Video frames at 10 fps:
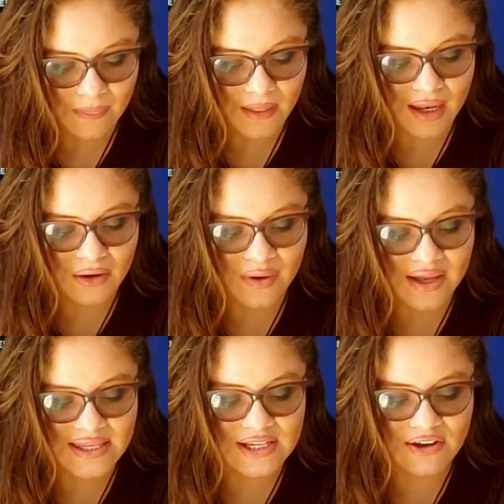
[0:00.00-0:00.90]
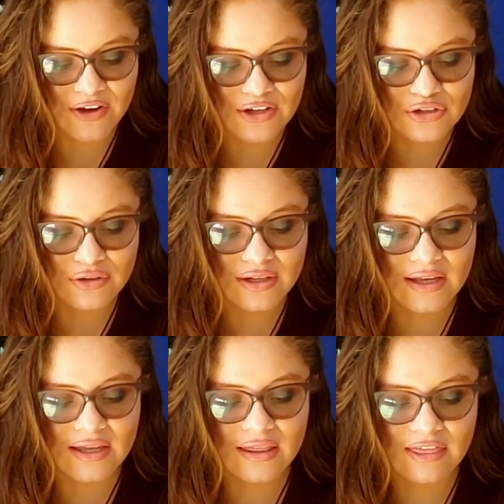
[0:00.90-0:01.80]

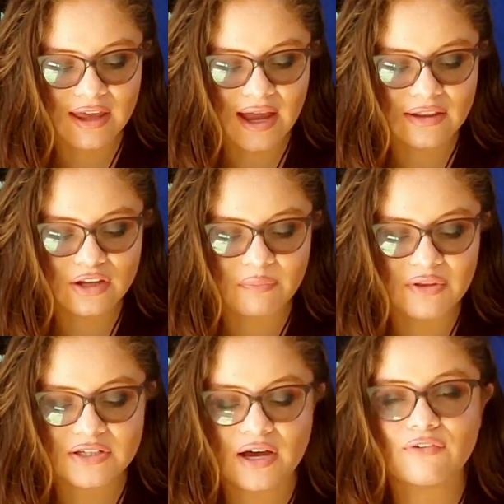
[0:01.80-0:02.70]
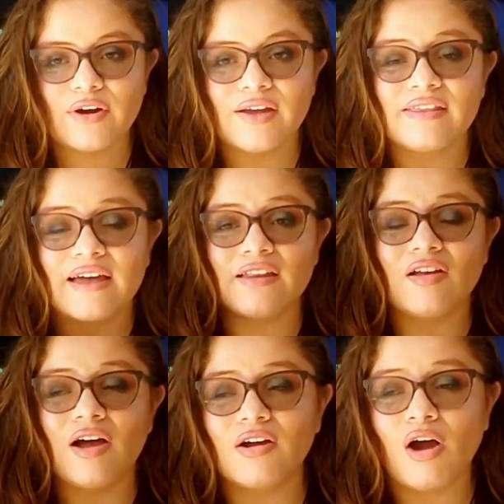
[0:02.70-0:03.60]
Eventually they end up discovering that
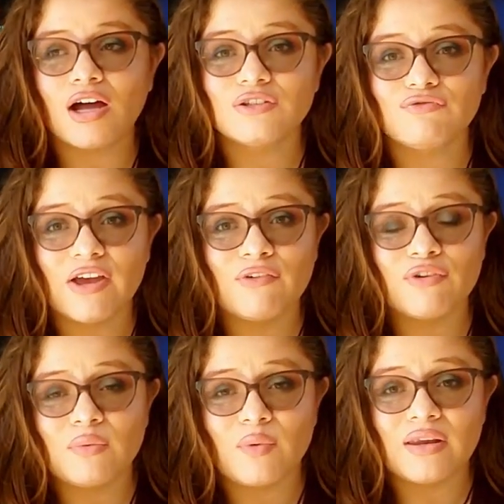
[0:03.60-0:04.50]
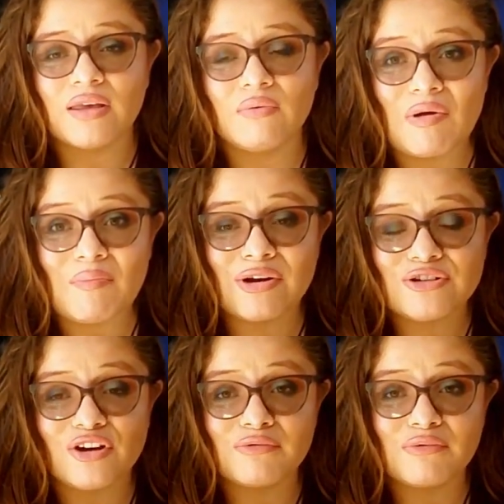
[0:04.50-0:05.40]
God's favorite, when
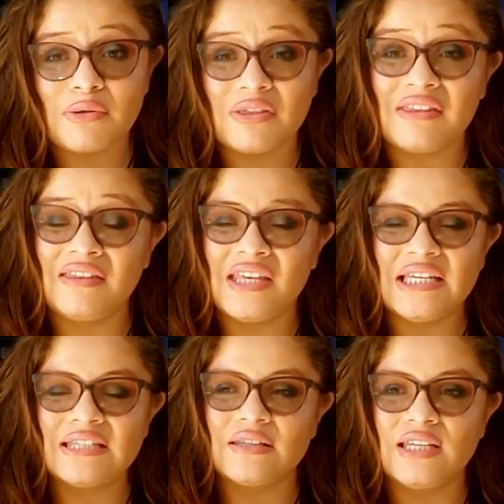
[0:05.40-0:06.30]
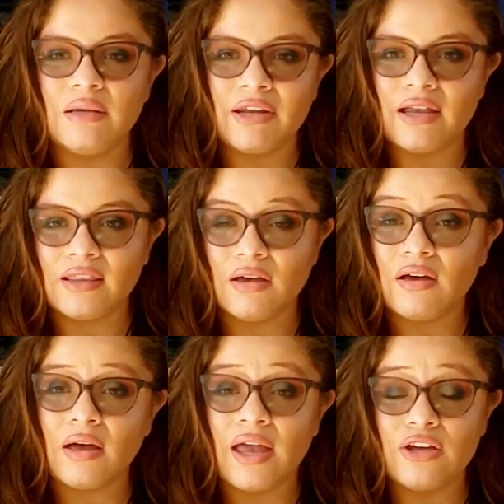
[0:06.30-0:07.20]
Metatron wrote these demon and
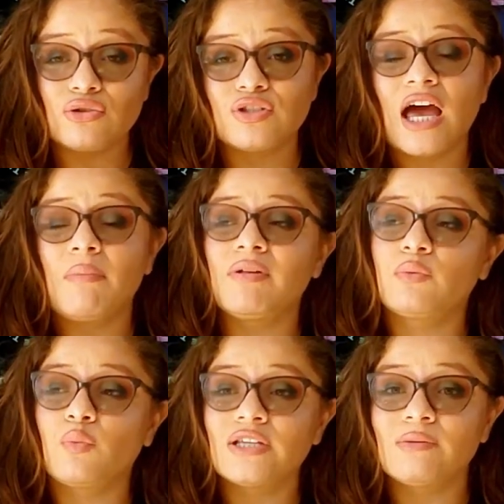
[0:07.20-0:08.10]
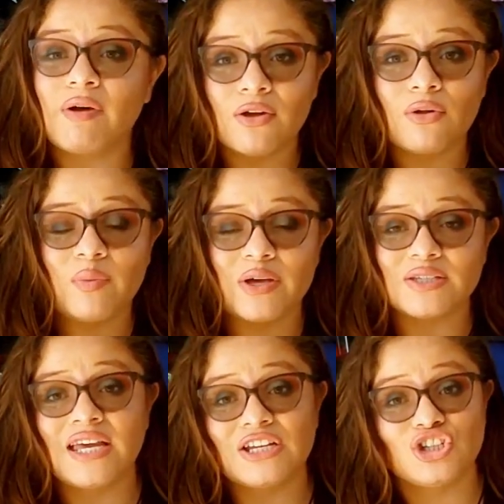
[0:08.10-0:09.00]
the angel tablet, was Michael,
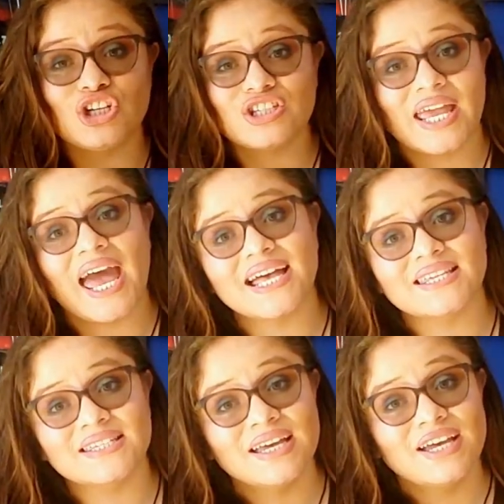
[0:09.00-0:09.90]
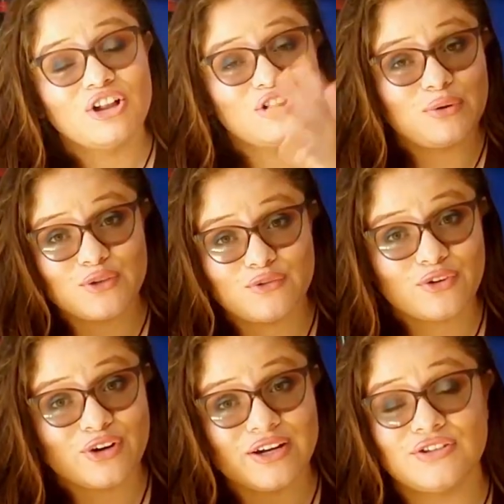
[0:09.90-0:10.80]
because he had just cast
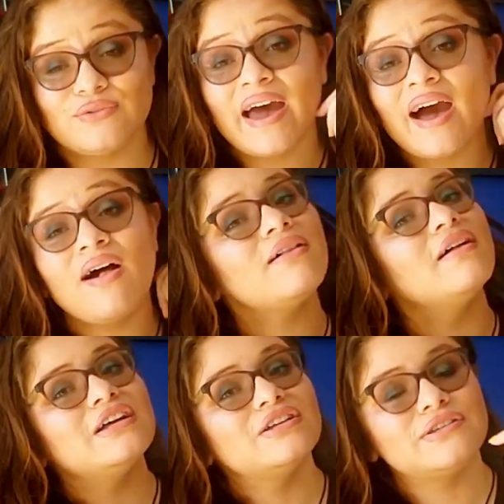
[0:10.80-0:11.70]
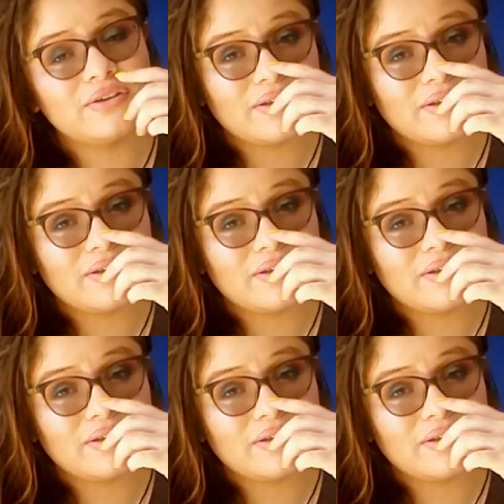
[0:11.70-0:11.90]
Lucifer into hell. So